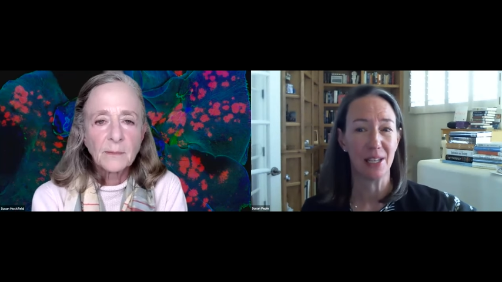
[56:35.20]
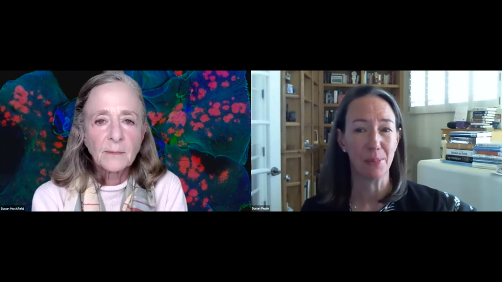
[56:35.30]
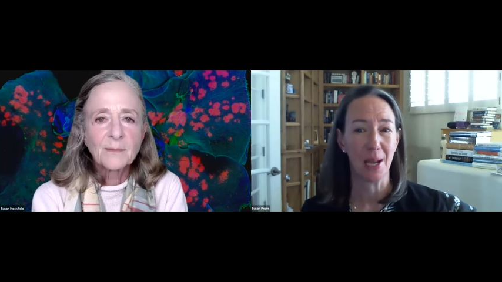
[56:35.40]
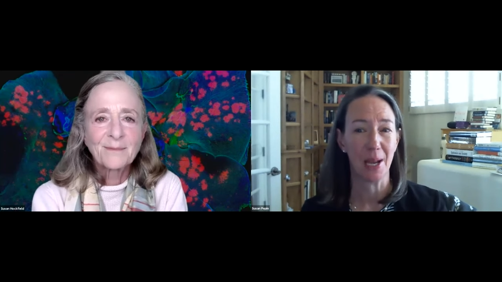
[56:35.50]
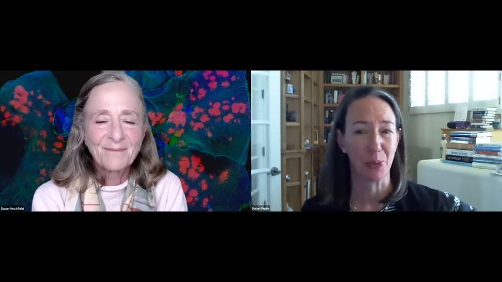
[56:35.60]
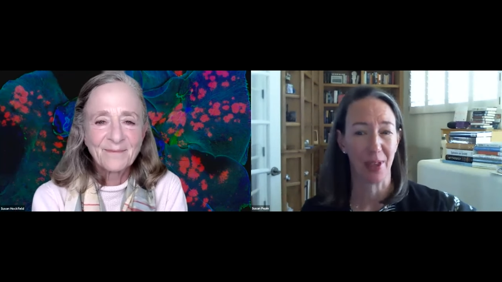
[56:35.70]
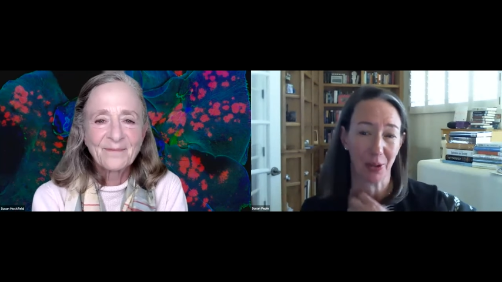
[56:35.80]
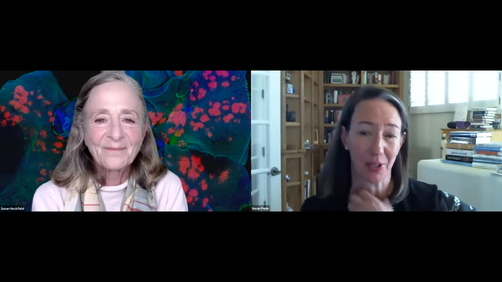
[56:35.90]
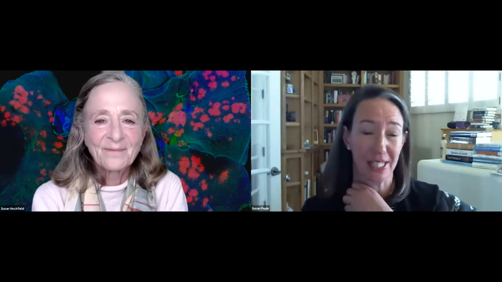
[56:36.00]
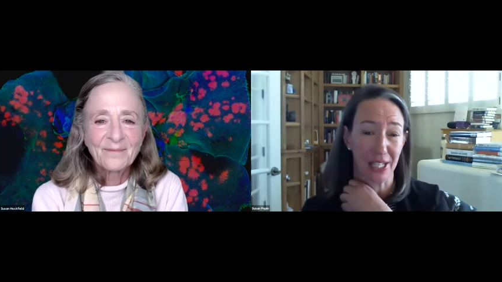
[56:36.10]
Speaker 1: sometimes
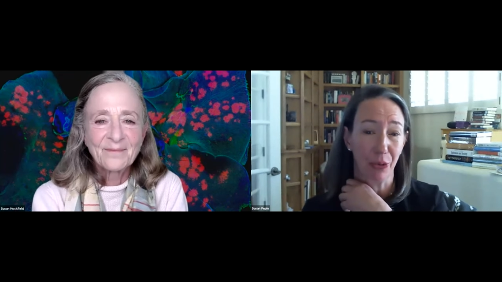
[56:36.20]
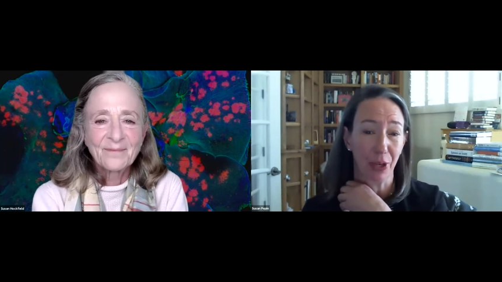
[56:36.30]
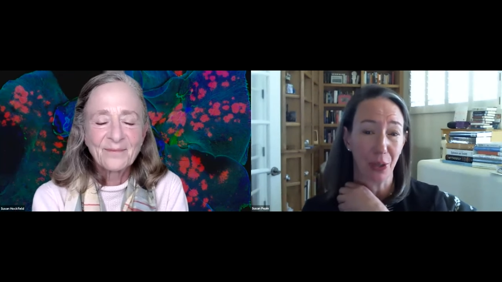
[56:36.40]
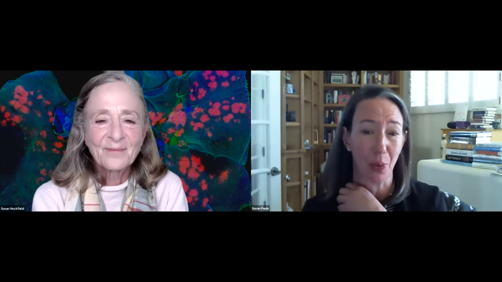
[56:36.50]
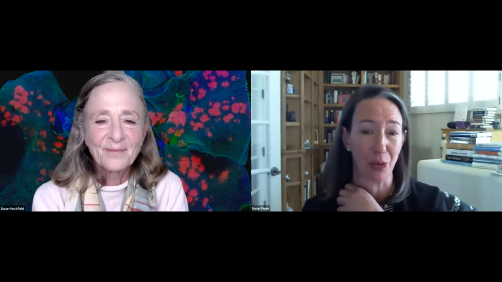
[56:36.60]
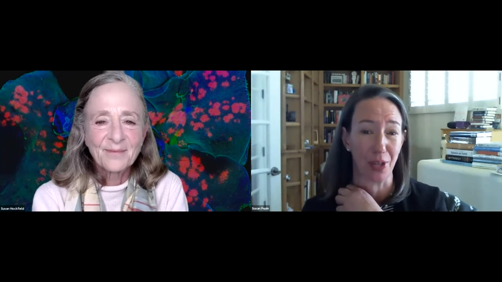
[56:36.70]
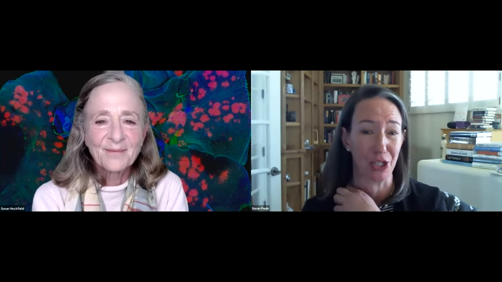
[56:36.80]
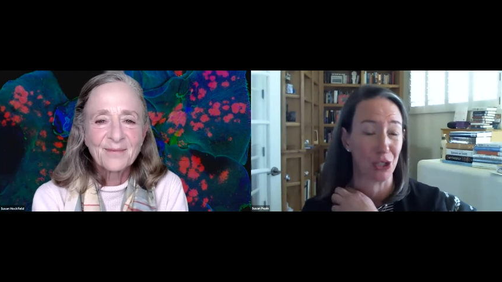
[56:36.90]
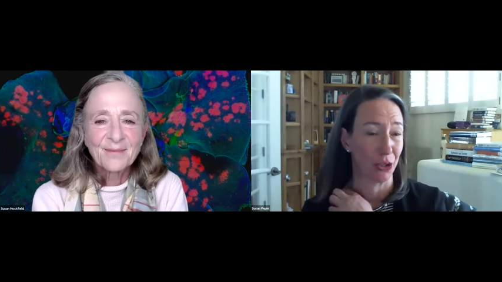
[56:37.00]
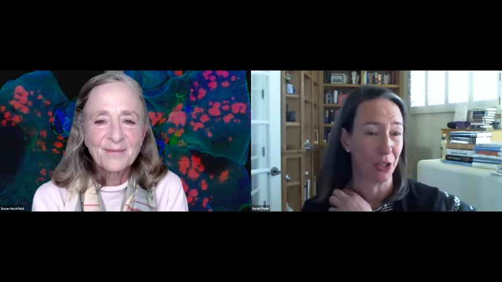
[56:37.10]
without considering whether they
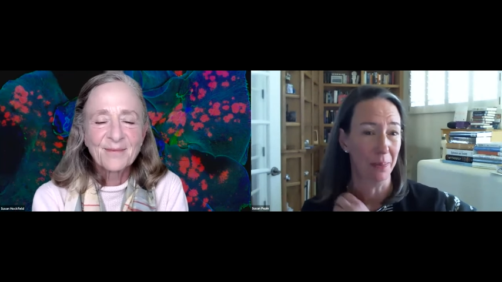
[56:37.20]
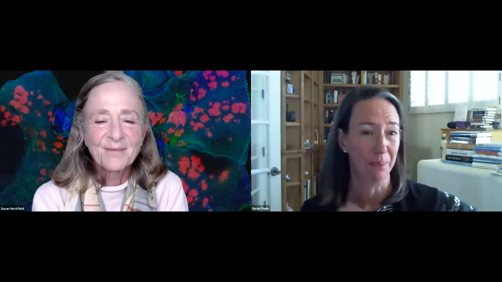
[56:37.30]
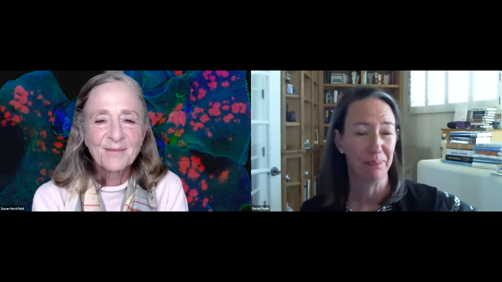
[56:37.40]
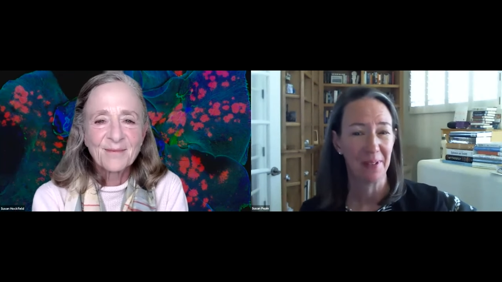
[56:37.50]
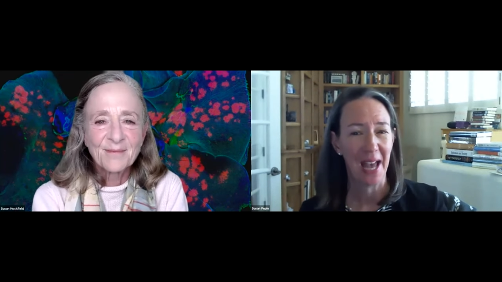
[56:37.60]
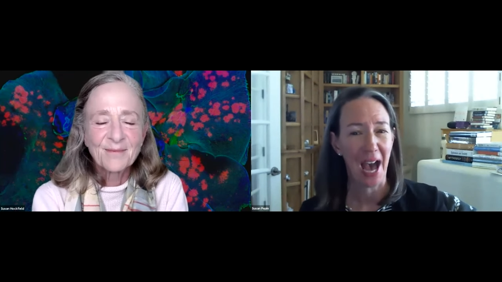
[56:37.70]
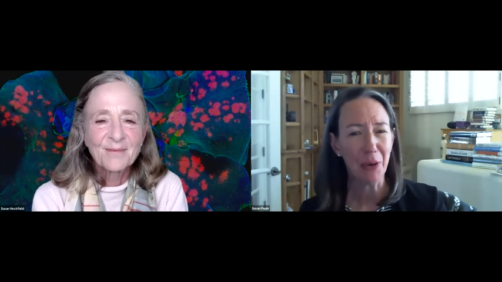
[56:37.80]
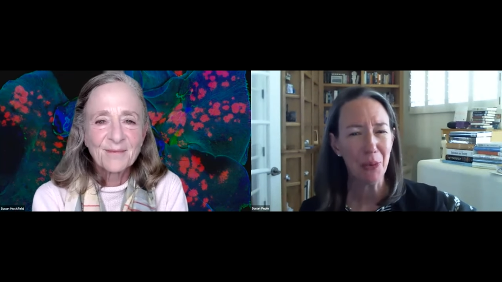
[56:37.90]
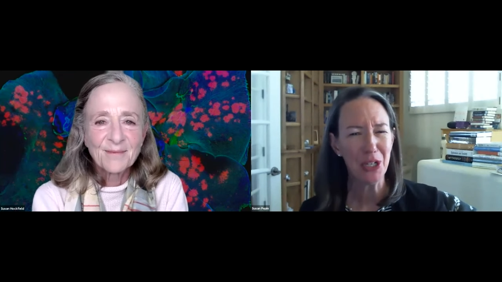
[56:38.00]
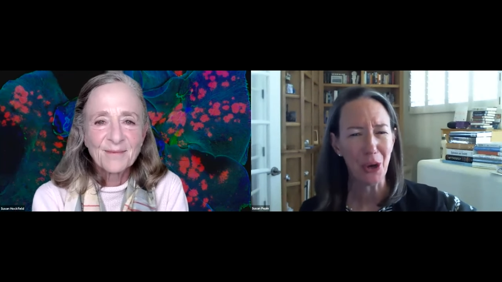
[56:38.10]
should. How
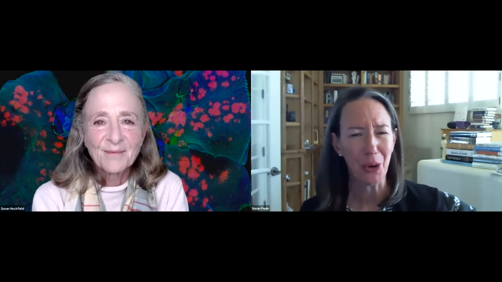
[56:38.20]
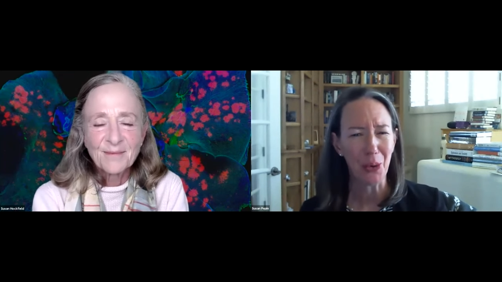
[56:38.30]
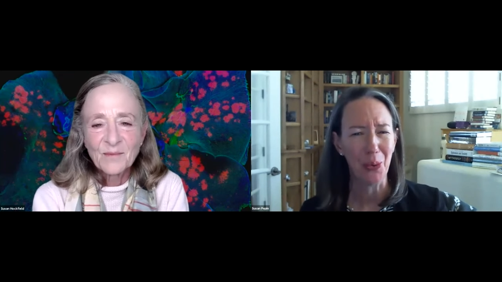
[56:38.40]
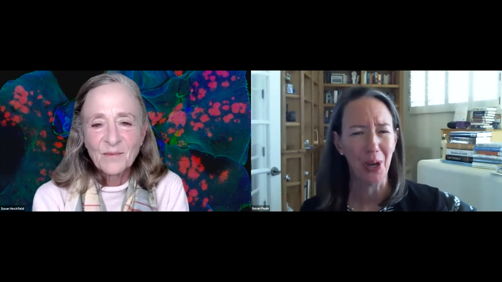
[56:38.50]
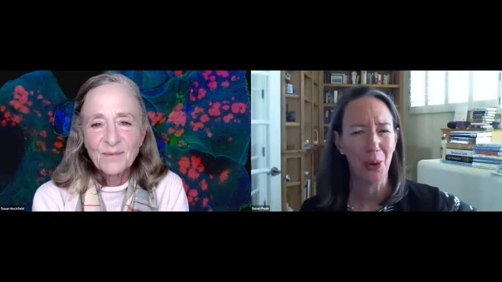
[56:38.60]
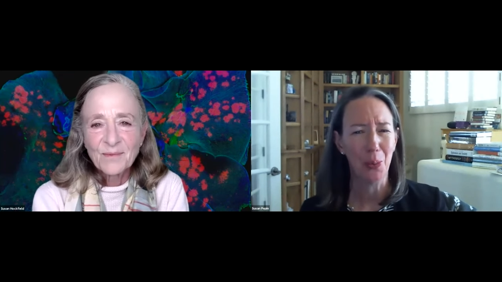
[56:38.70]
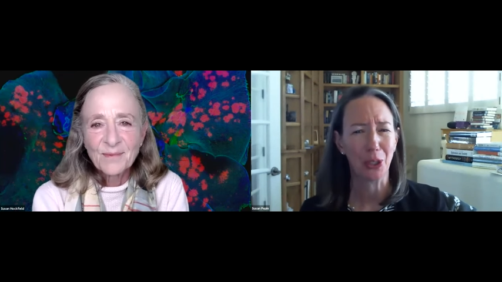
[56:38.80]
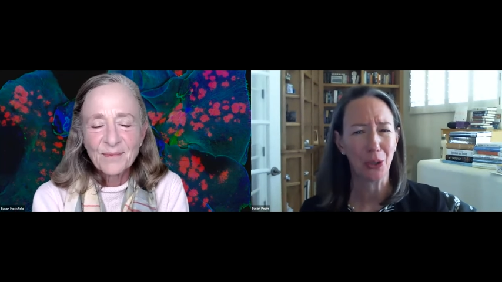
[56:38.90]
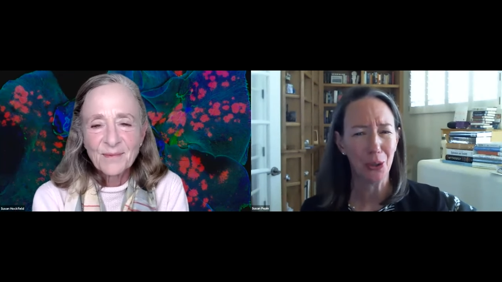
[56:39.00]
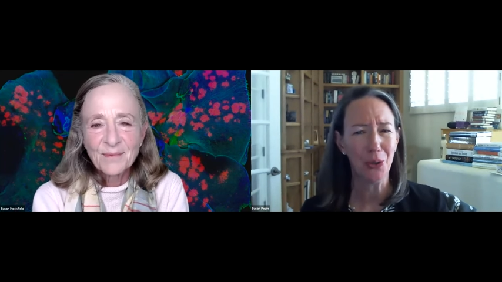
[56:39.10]
do we know
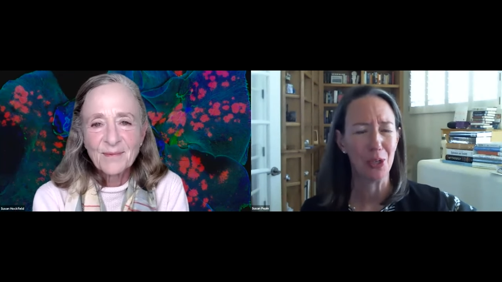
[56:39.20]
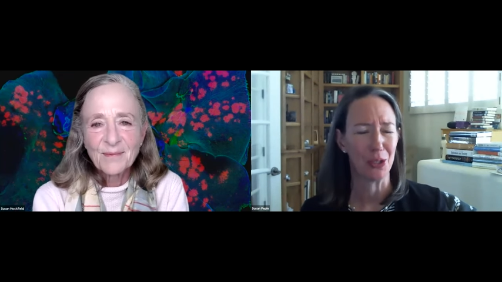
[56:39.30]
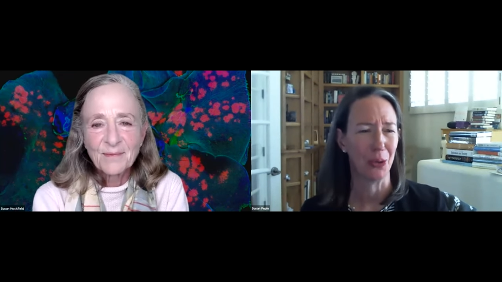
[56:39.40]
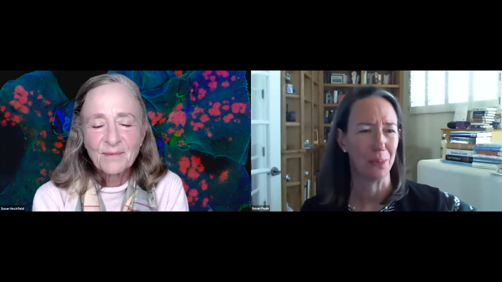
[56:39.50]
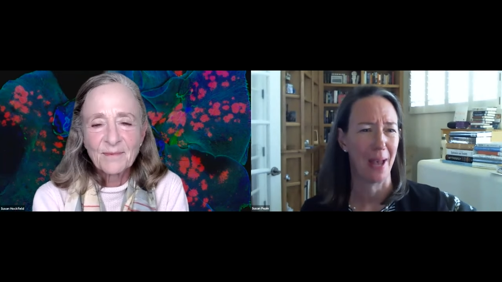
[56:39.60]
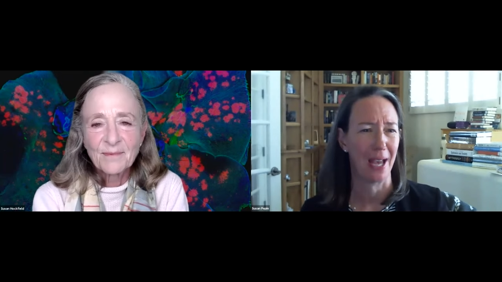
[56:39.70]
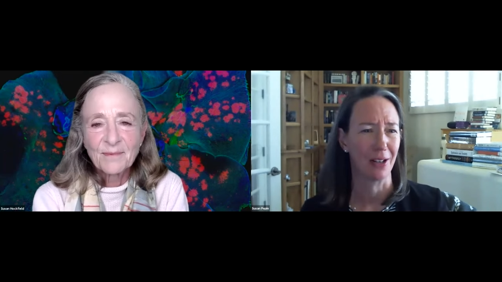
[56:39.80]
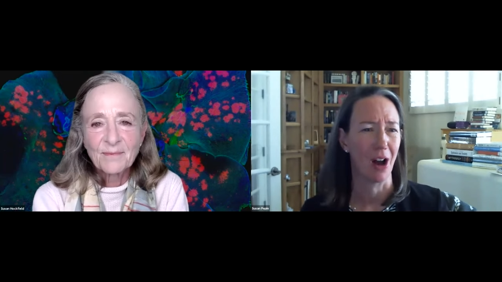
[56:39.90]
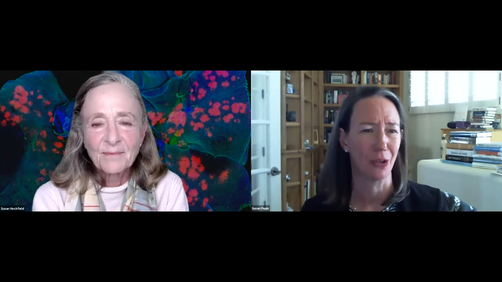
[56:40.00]
what could result in bad